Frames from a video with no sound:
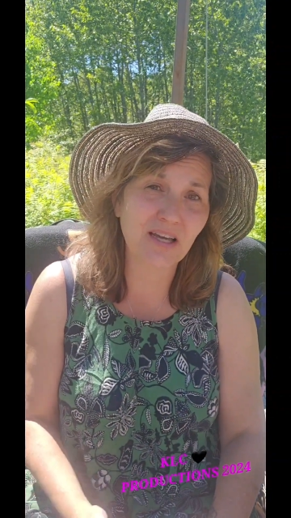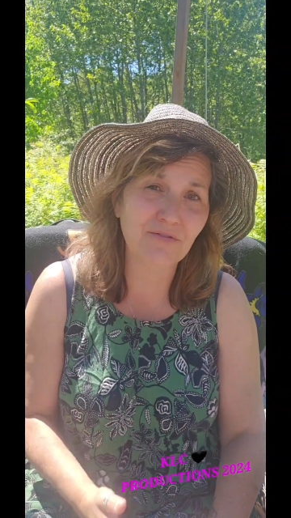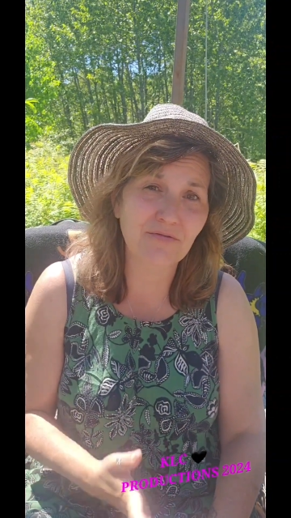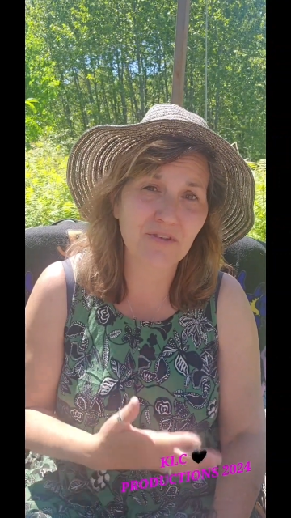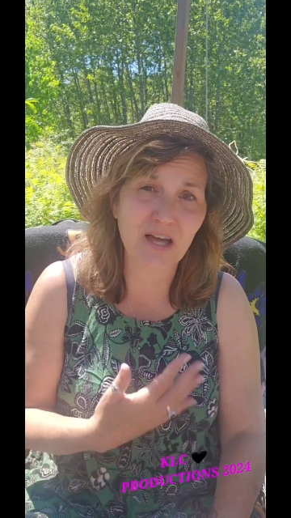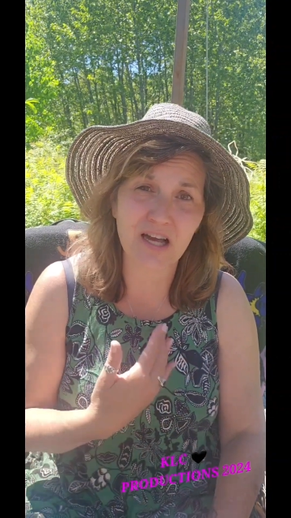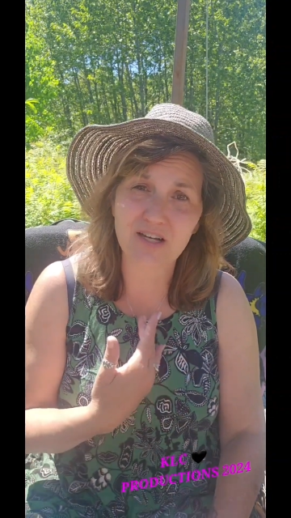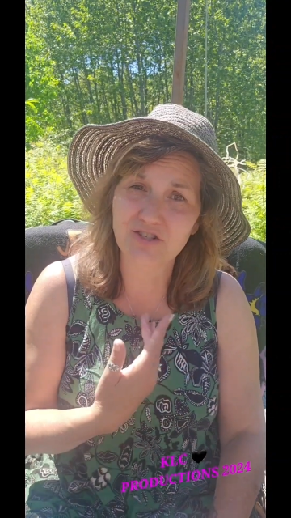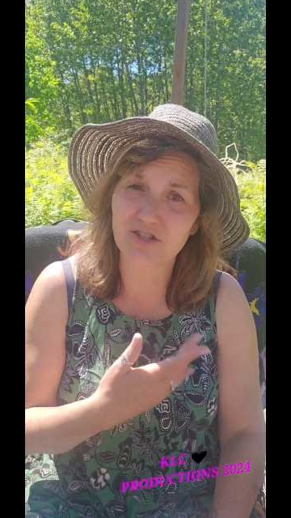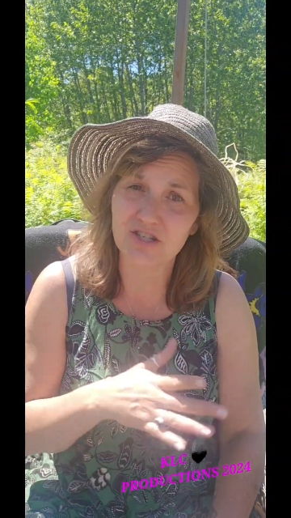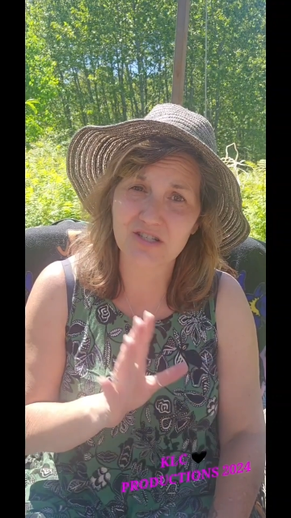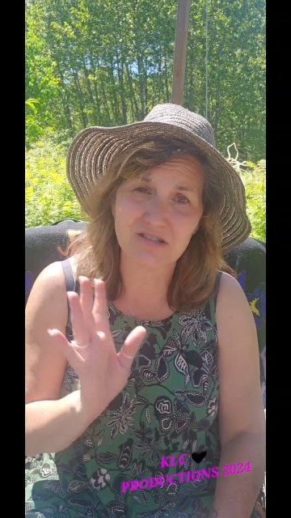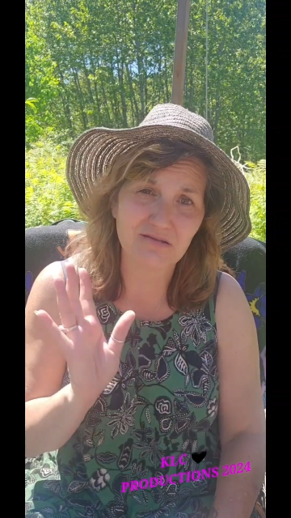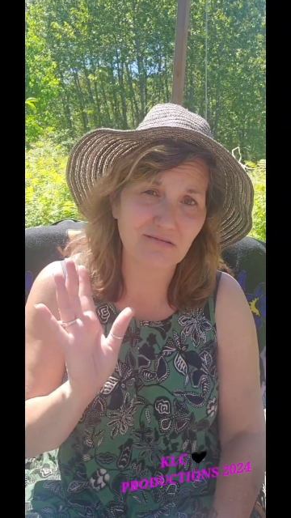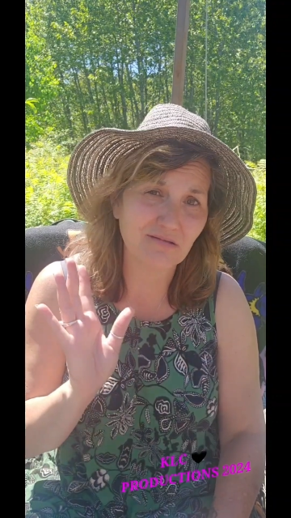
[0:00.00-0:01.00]
If not,
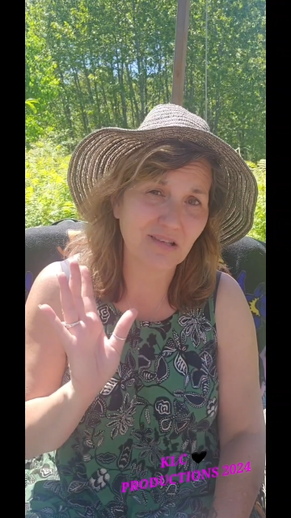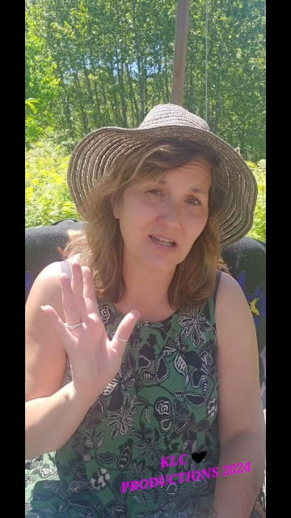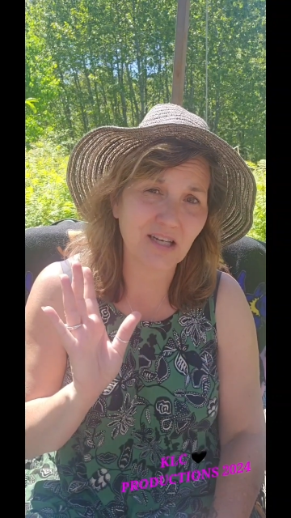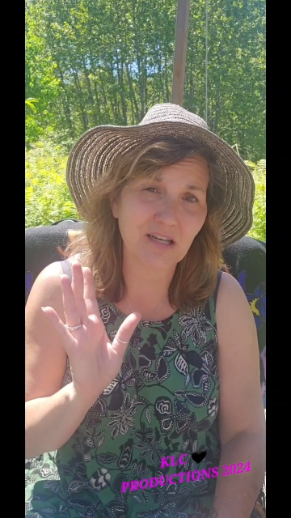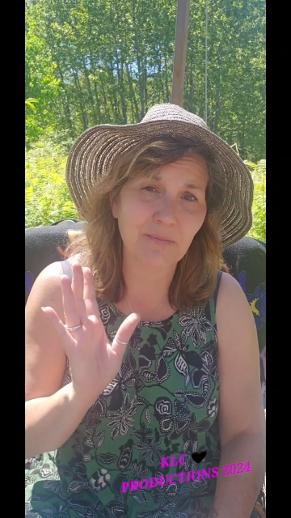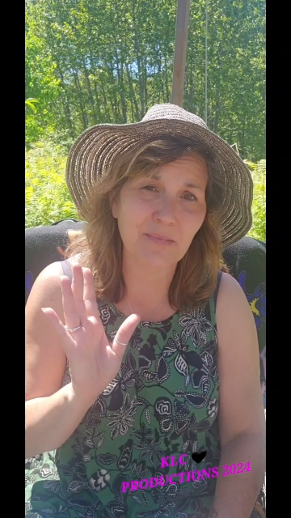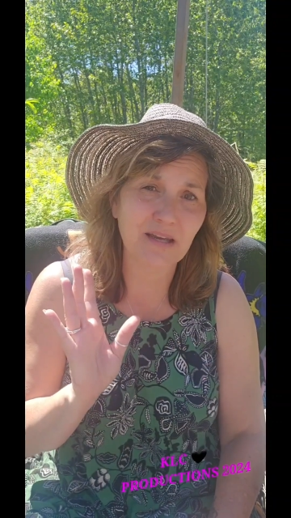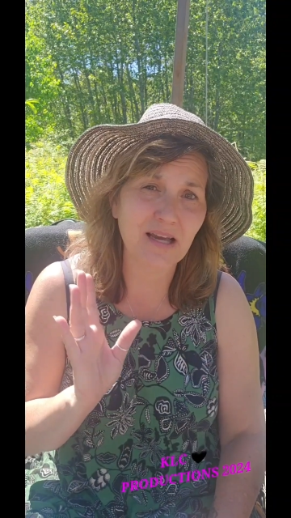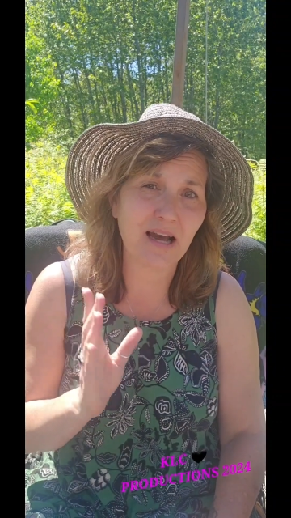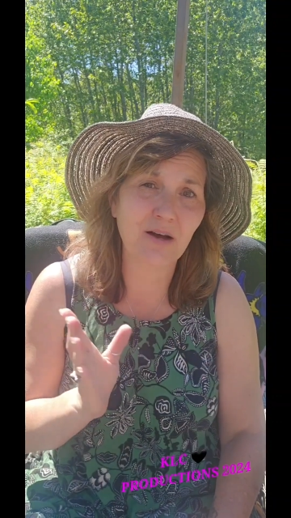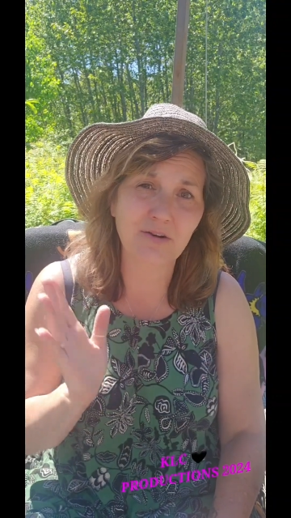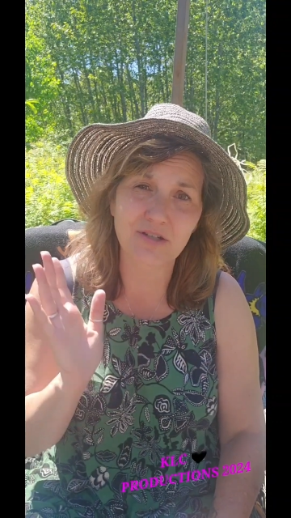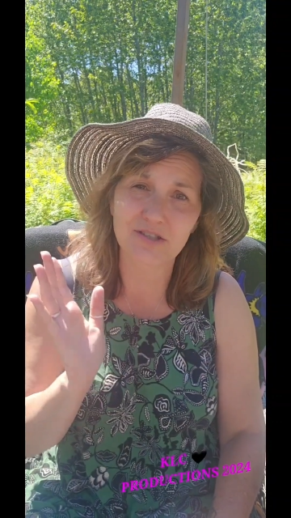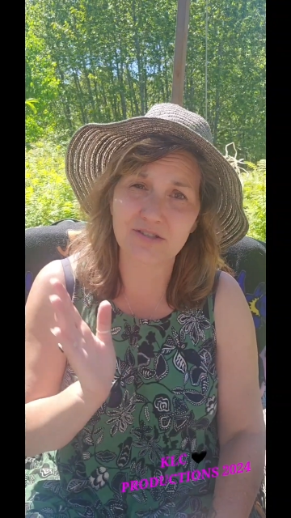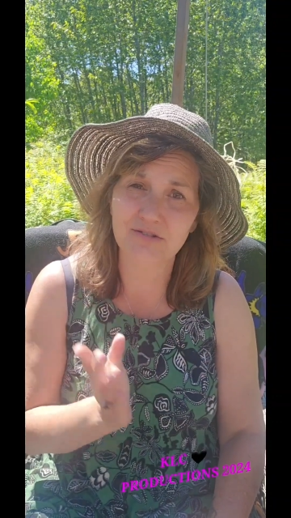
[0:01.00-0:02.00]
just kick me
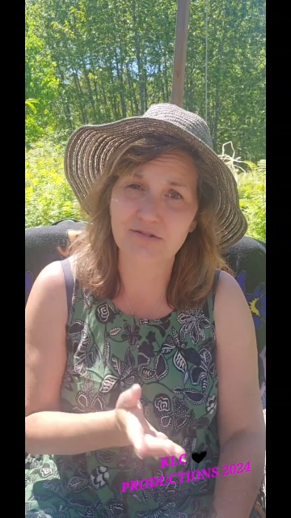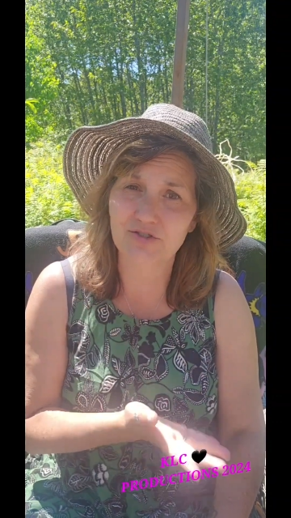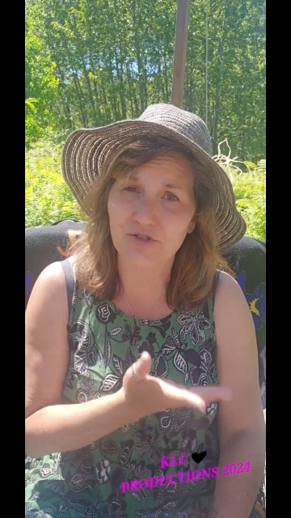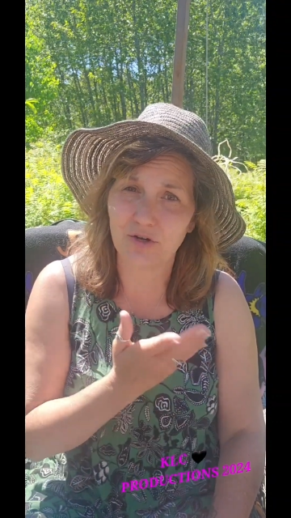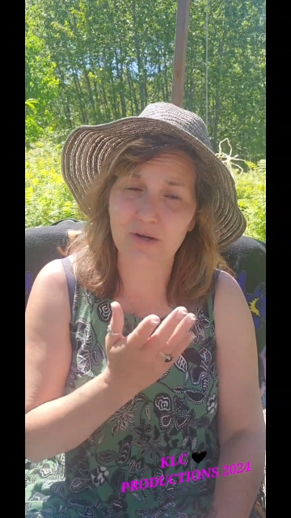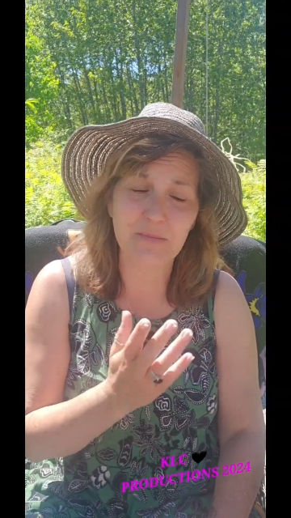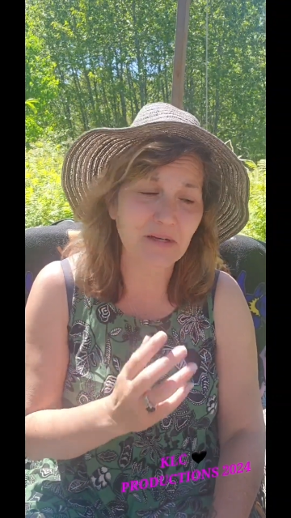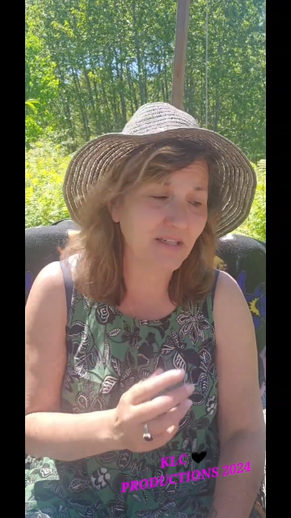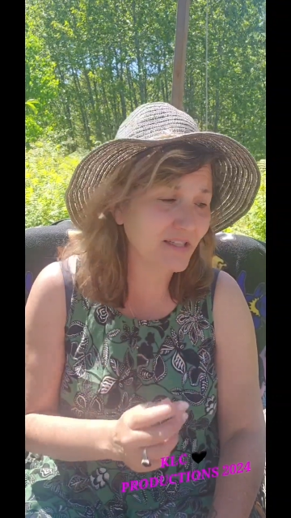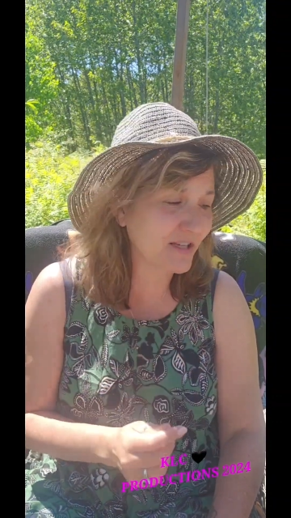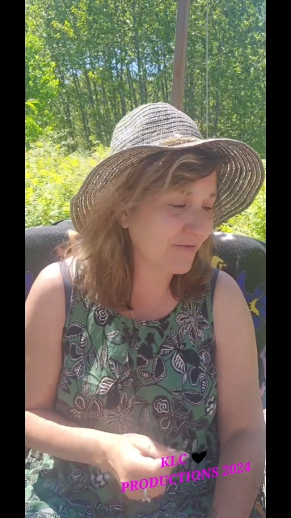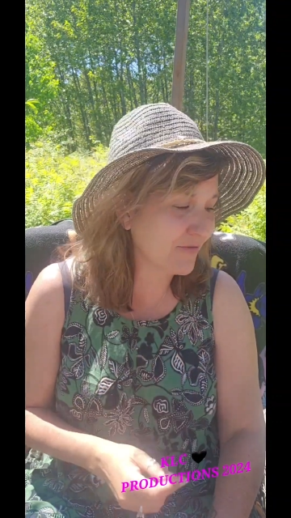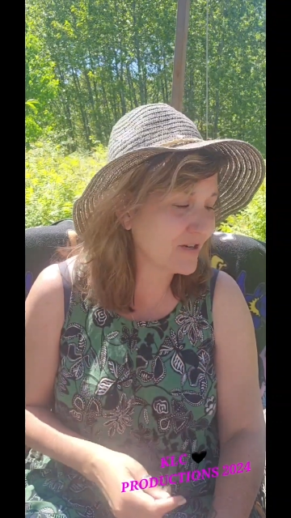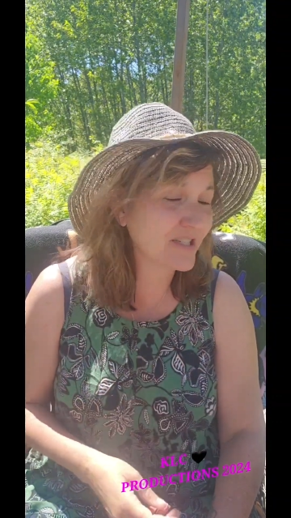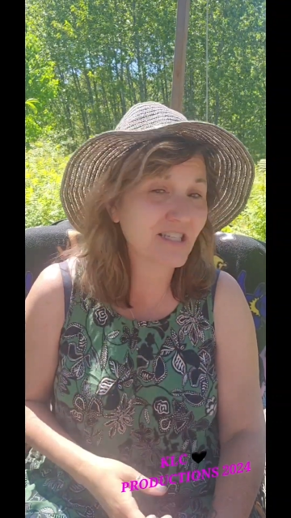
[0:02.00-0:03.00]
out and join me a
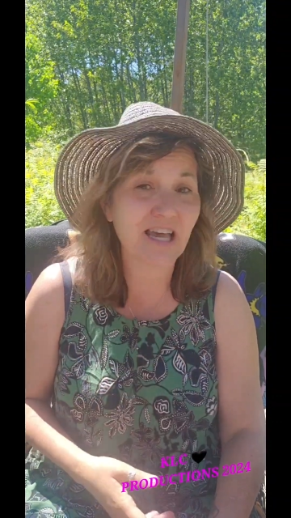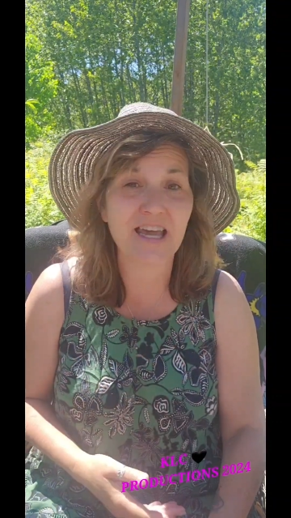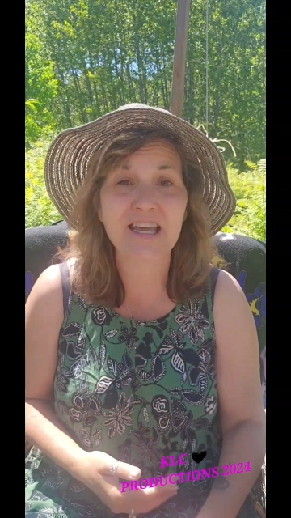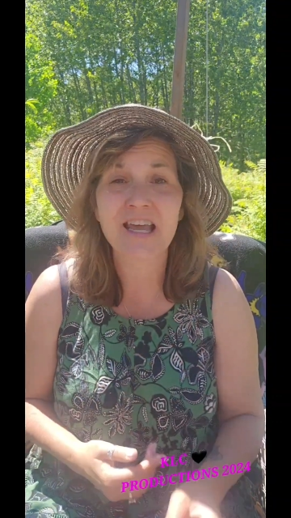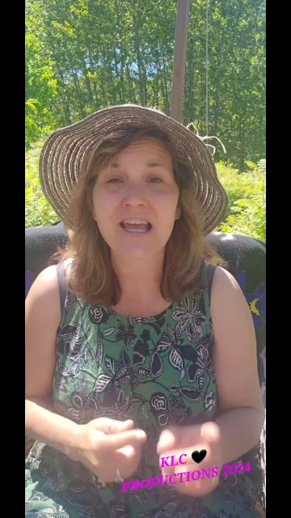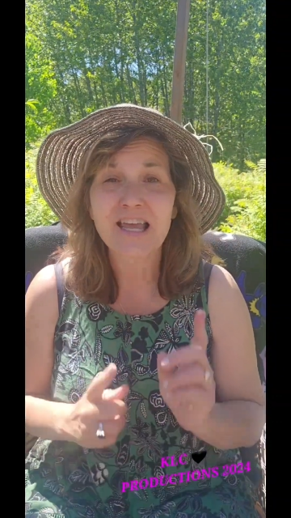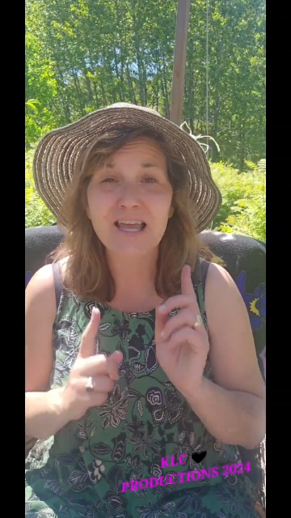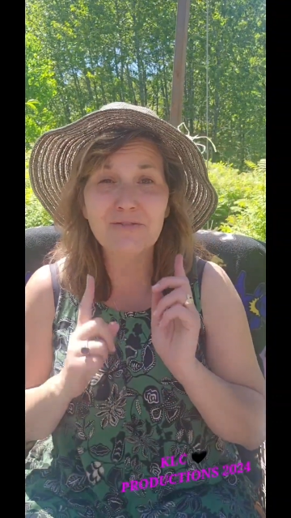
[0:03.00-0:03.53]
different day.